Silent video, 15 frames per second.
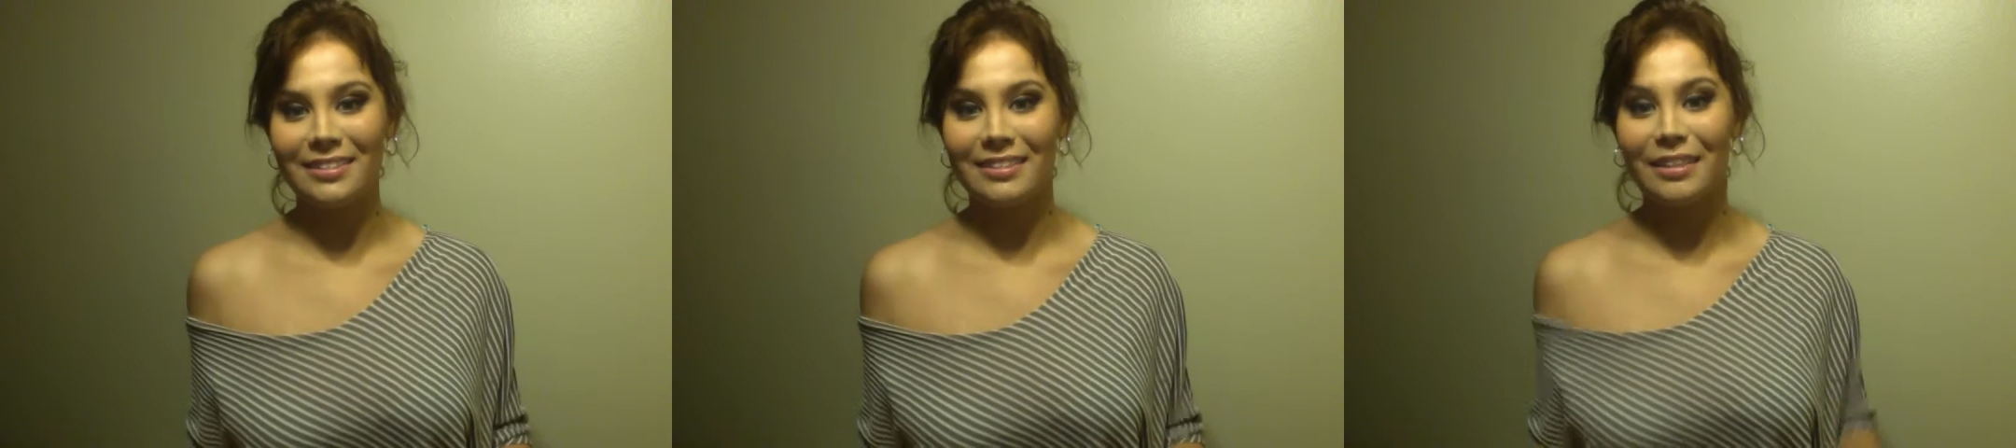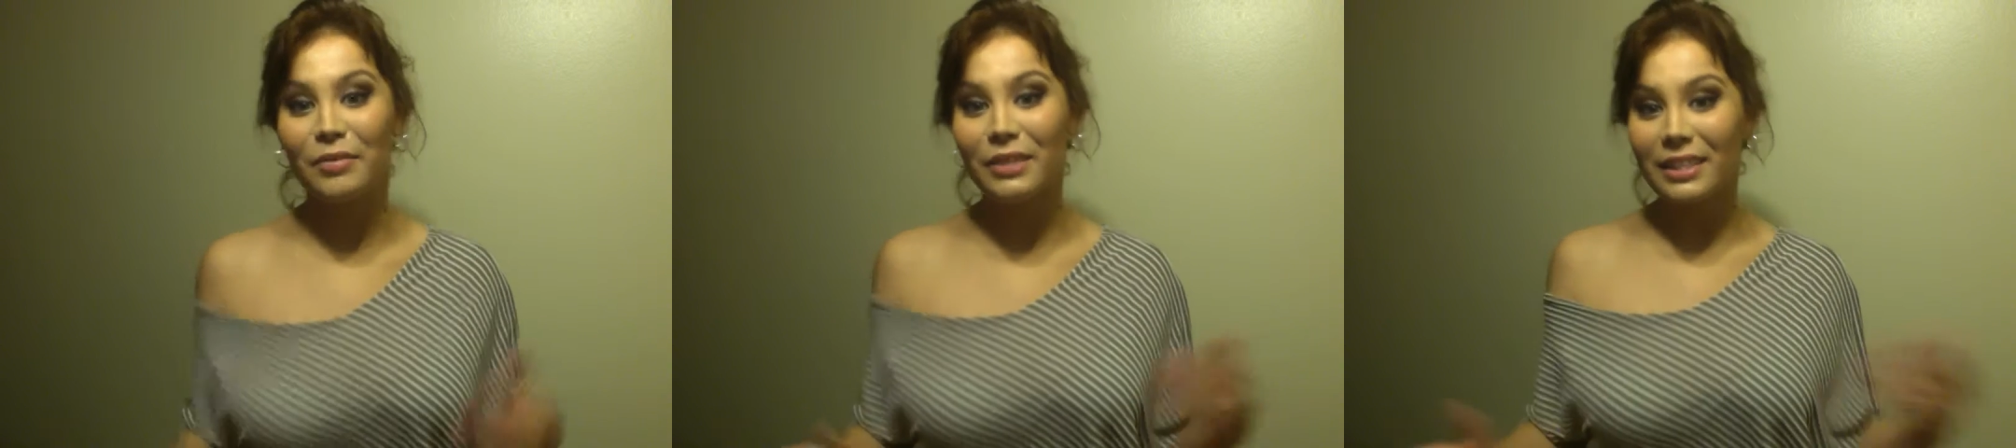
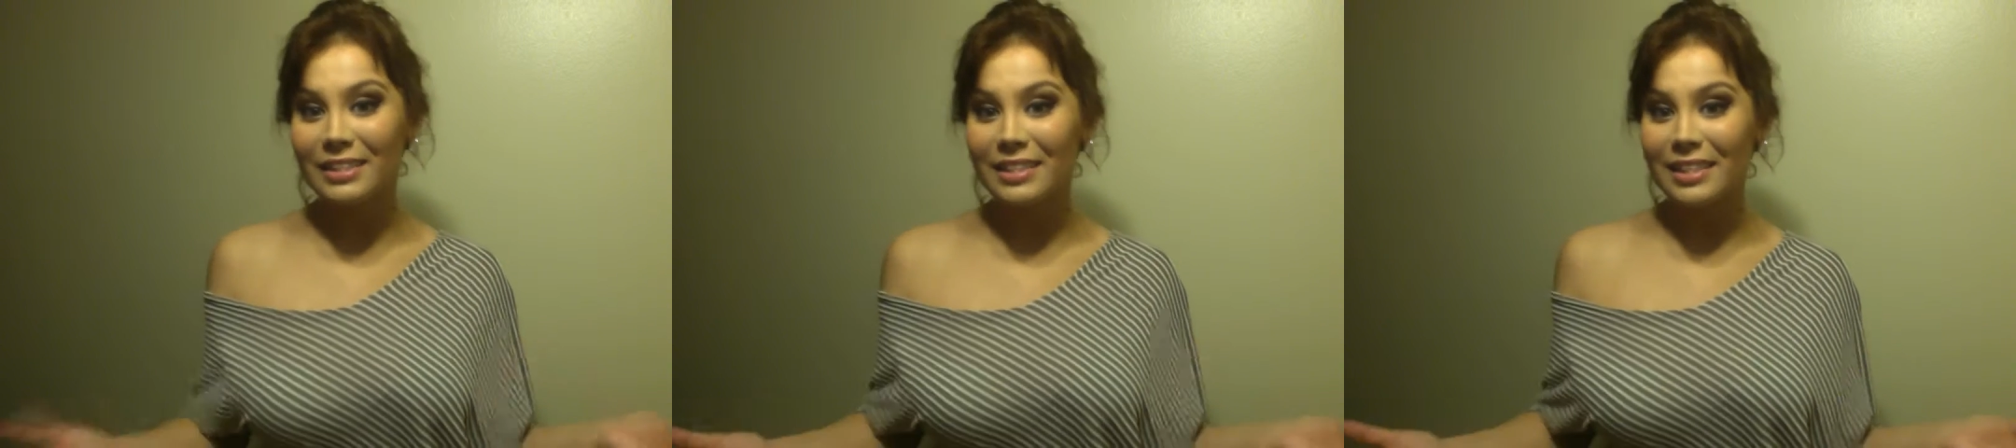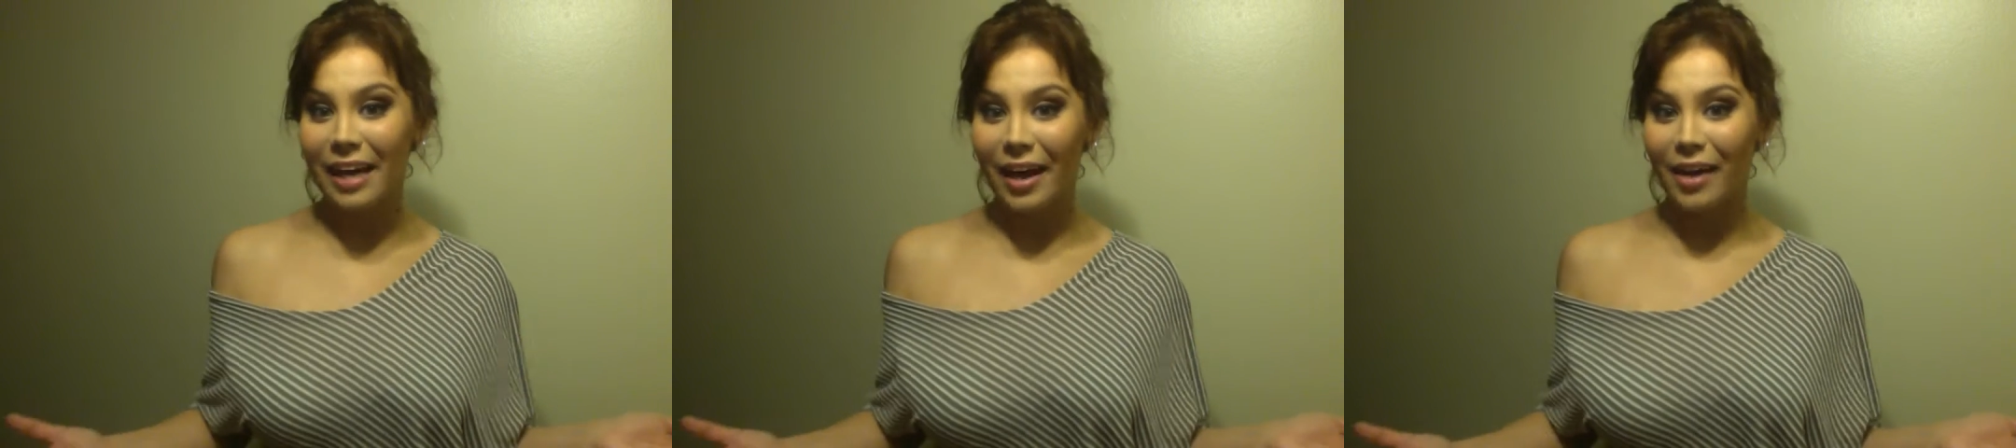living in
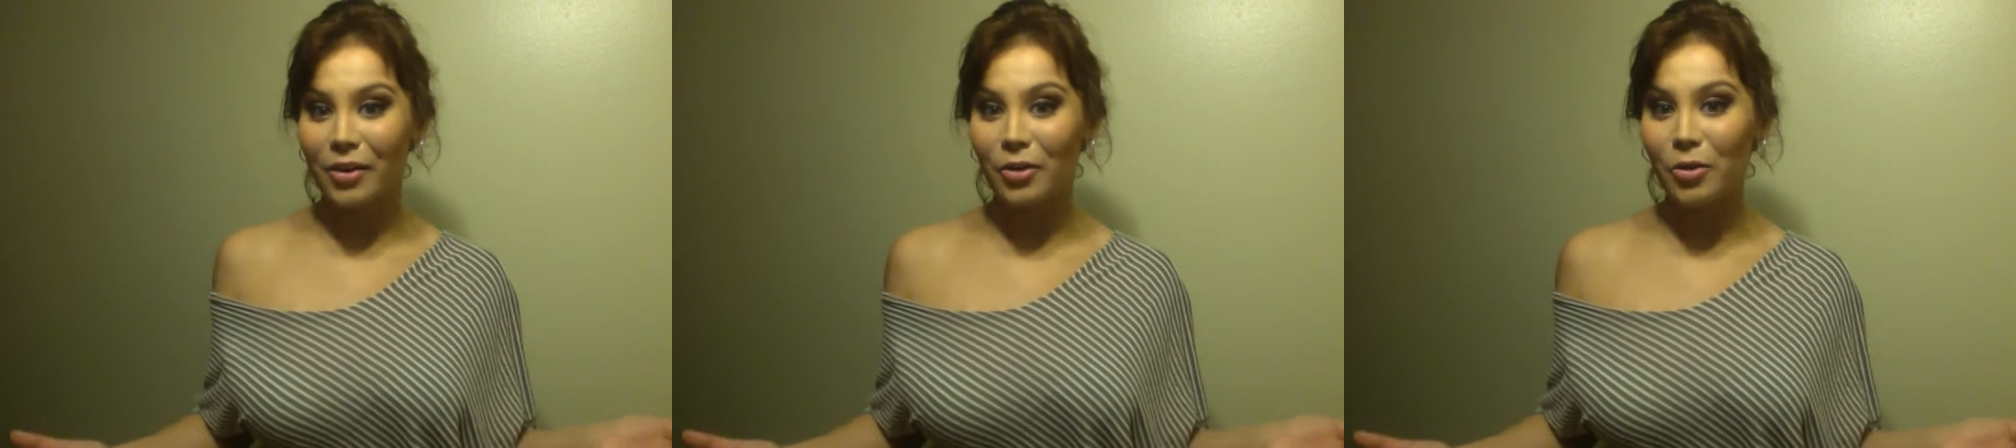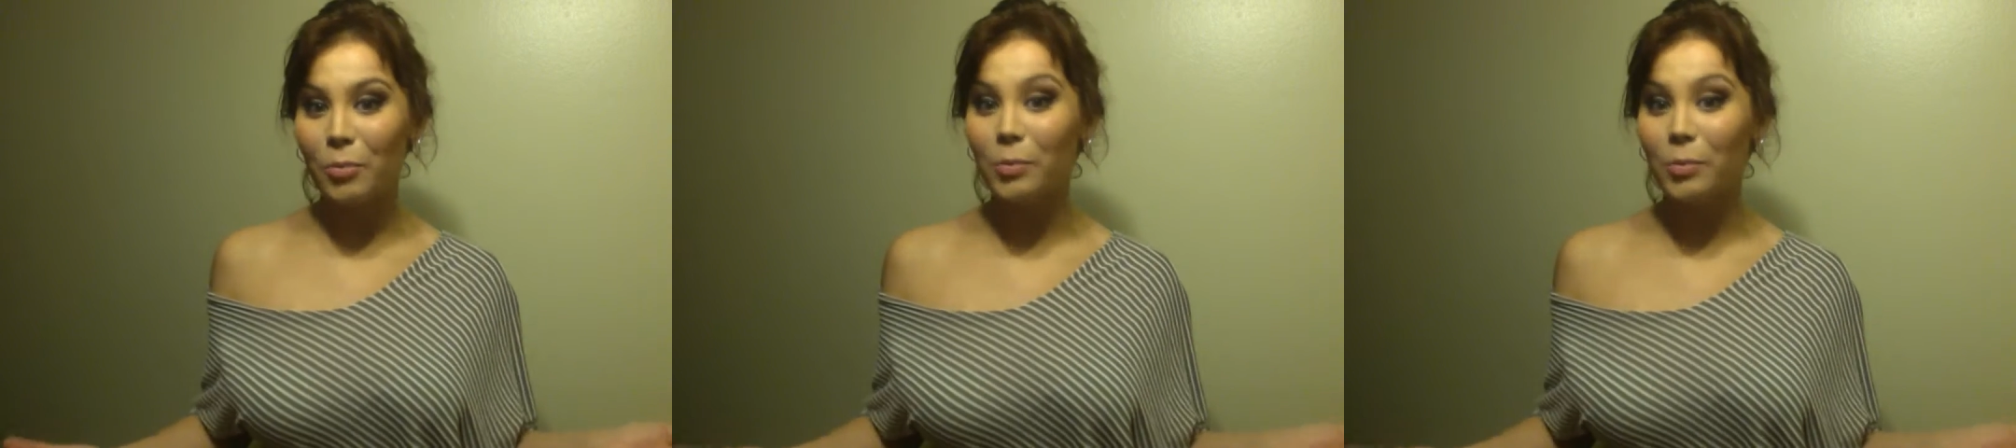Seattle,